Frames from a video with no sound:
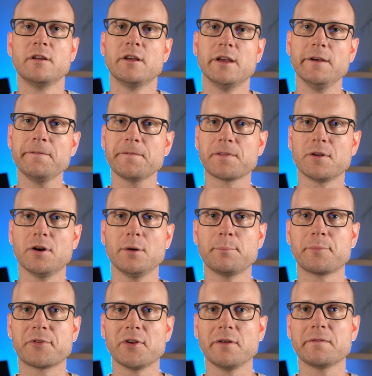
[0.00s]
If the
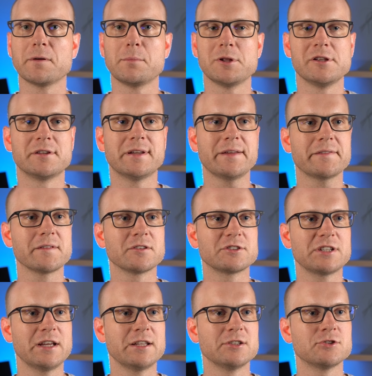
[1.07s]
observable doesn't
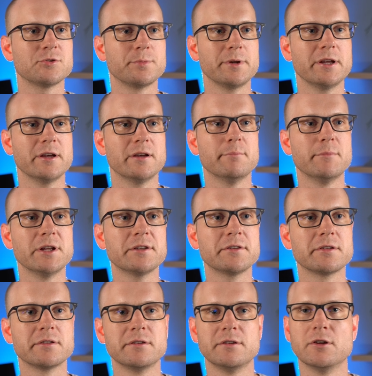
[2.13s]
change, we emit
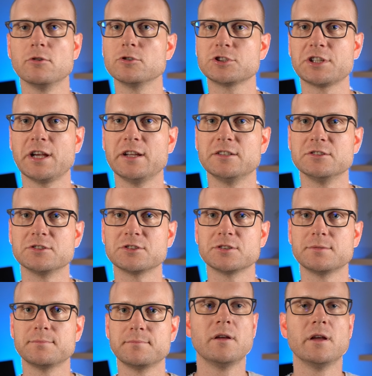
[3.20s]
no change.
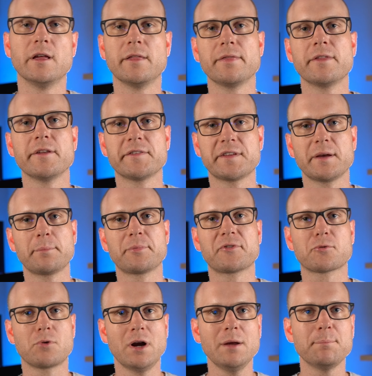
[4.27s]
In the
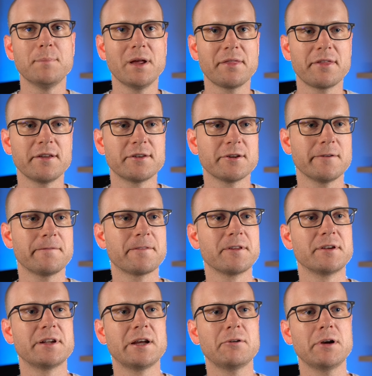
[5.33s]
subscribe method of the
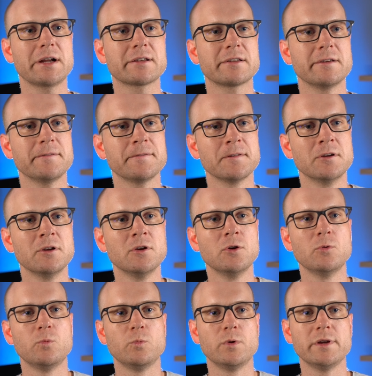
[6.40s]
directive,
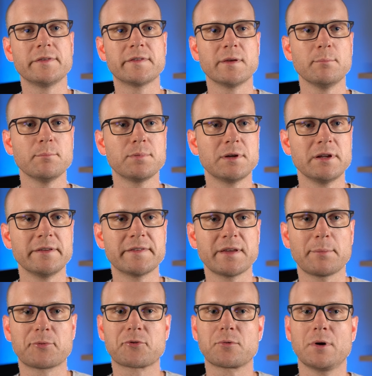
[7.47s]
we simply
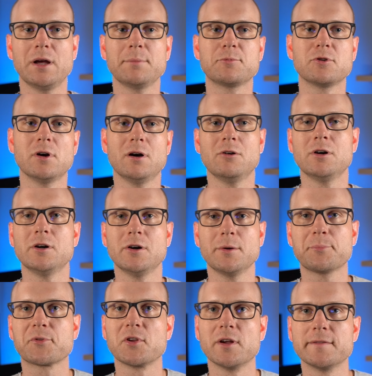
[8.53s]
subscribe to our
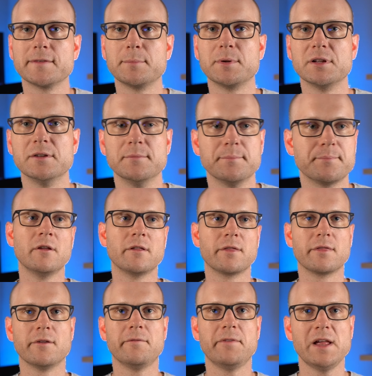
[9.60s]
observable.
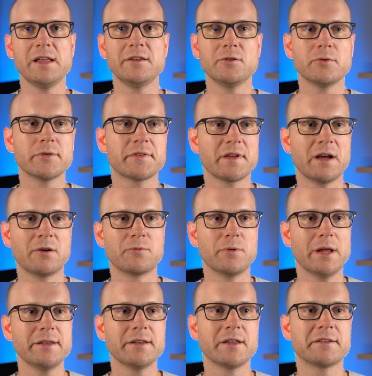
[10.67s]
The values are
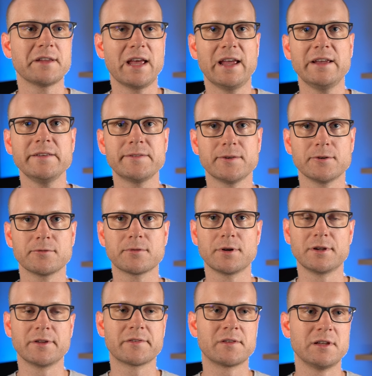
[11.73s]
rendered
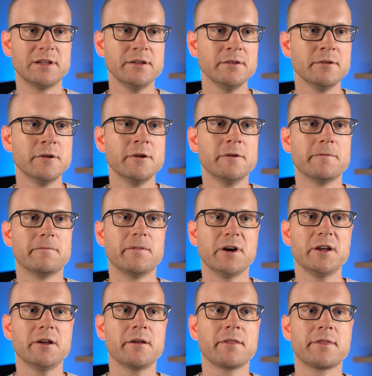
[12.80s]
asynchronously
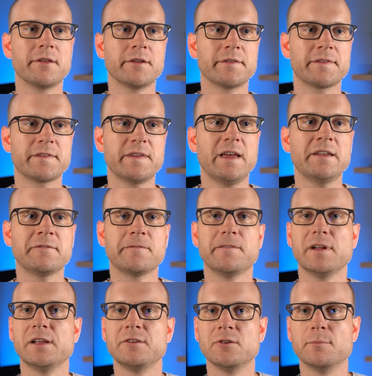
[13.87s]
via the
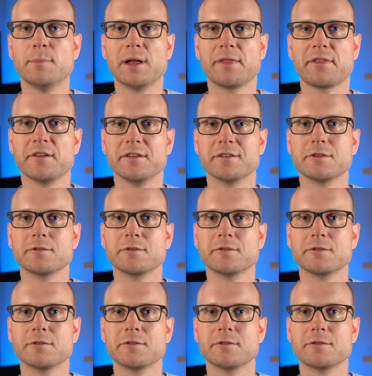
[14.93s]
setValue method.